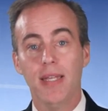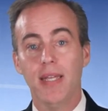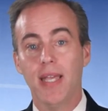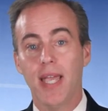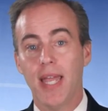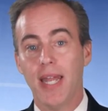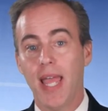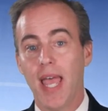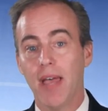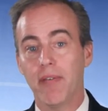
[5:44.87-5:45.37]

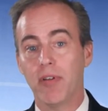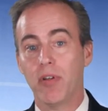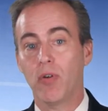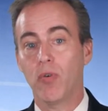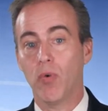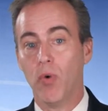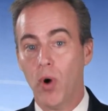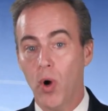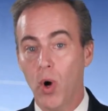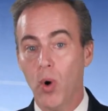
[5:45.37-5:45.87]
and have it
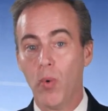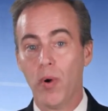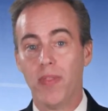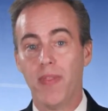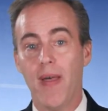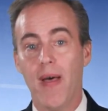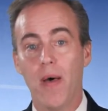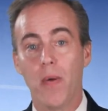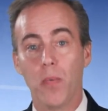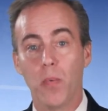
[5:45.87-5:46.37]
grow
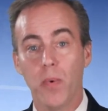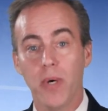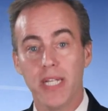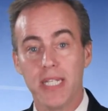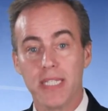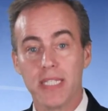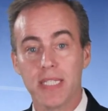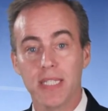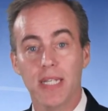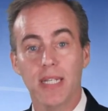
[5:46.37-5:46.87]
without
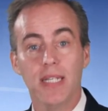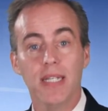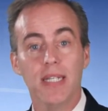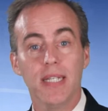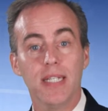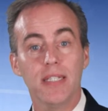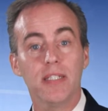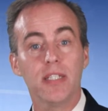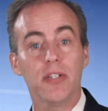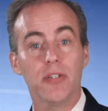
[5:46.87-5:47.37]
risk
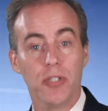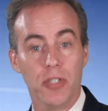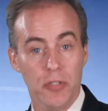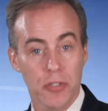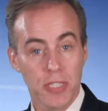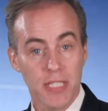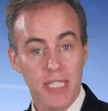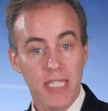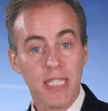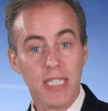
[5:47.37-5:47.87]
until you're
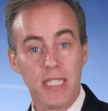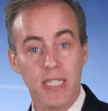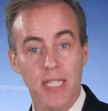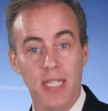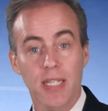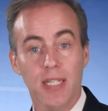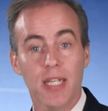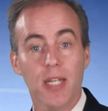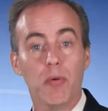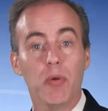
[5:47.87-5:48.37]
60,
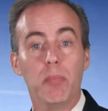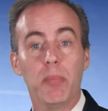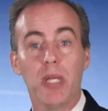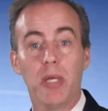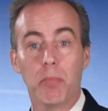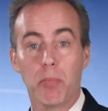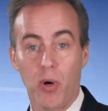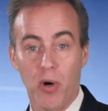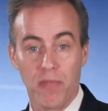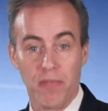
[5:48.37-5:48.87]
it would be a
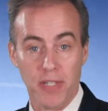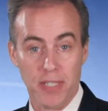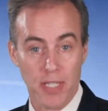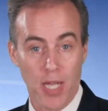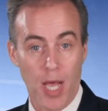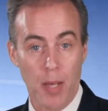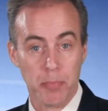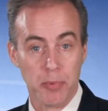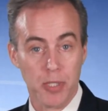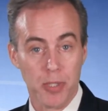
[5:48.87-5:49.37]
perfect
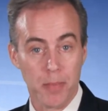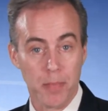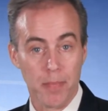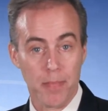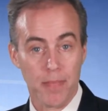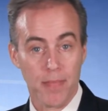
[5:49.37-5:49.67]
option.